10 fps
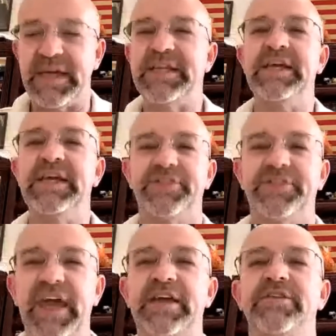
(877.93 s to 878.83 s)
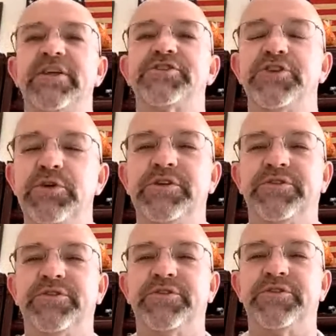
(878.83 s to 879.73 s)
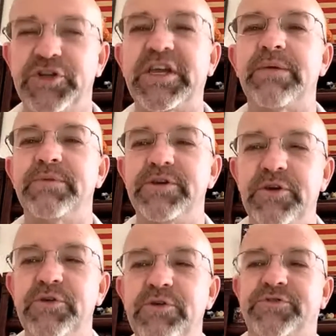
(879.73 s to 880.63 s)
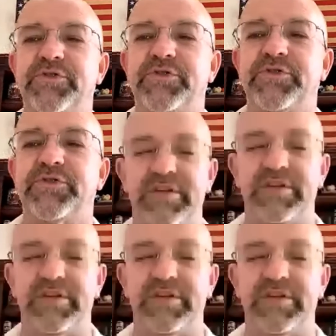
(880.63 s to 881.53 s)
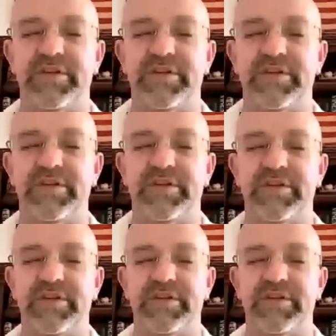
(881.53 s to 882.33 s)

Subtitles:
anything that's used for good can be used for evil, and that's where we see it.